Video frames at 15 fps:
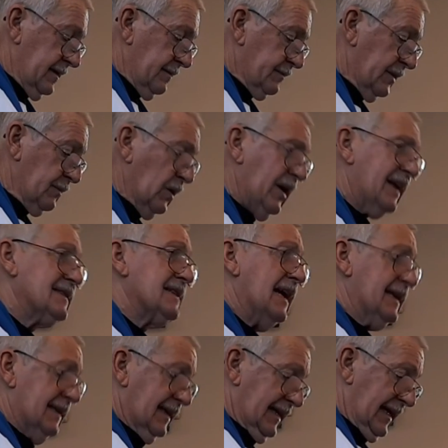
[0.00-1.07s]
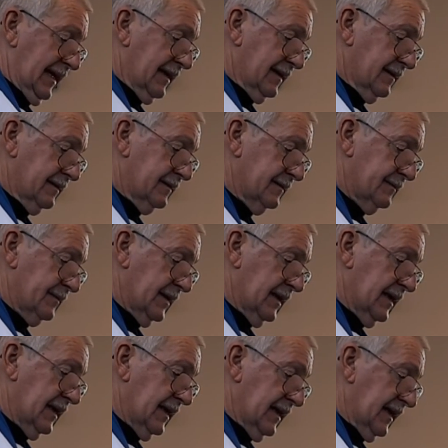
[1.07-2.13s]
But more excitingly,
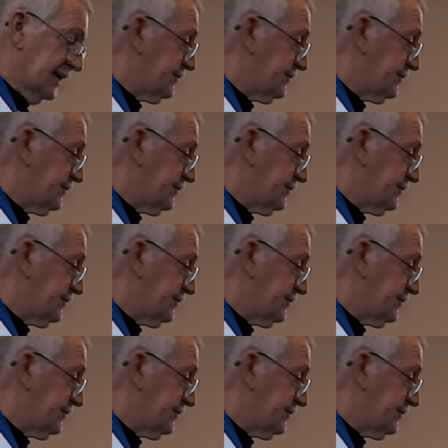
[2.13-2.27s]
as